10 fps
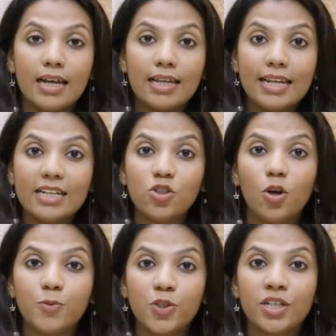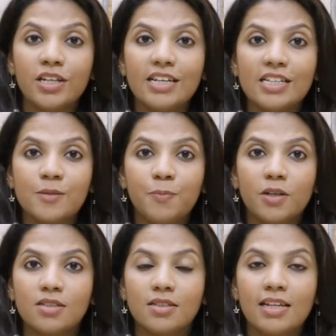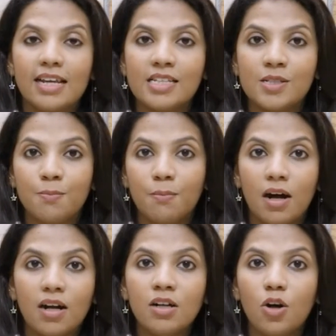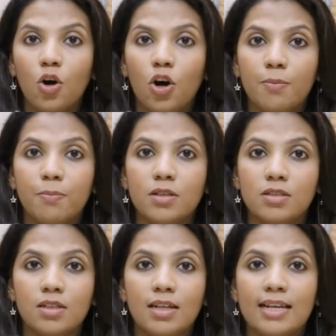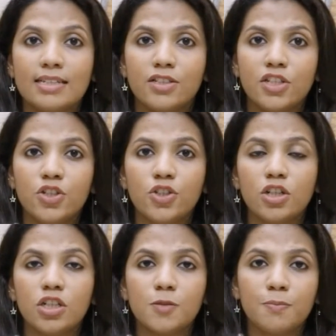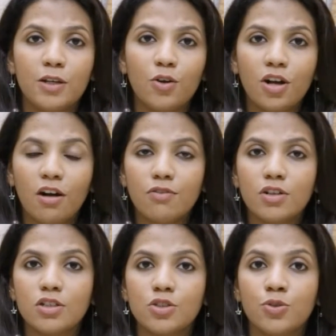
Next option is personalized mug or personalized t-shirts, pillow covers.